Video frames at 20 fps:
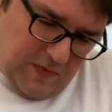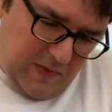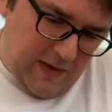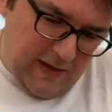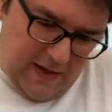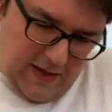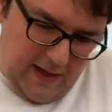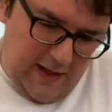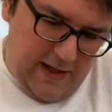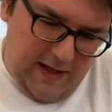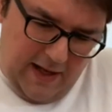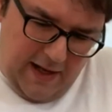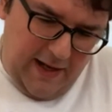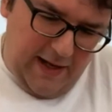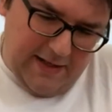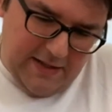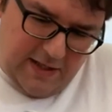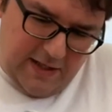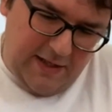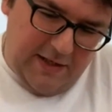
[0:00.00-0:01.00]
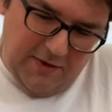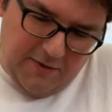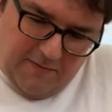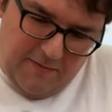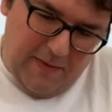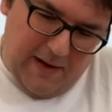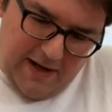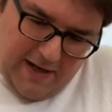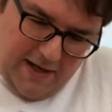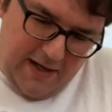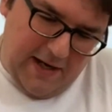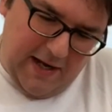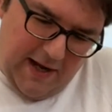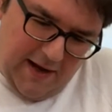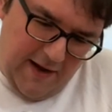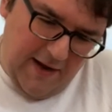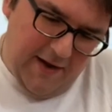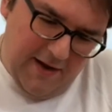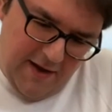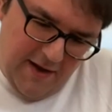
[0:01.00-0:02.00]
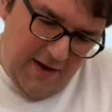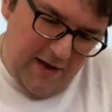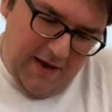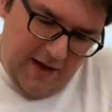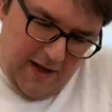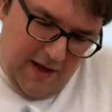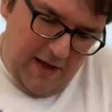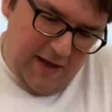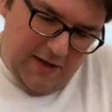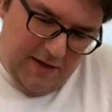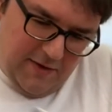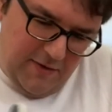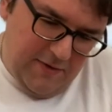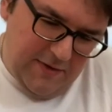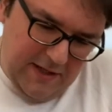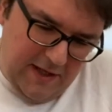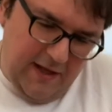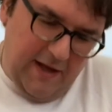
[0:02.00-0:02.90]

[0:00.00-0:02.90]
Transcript: And I actually don't mind using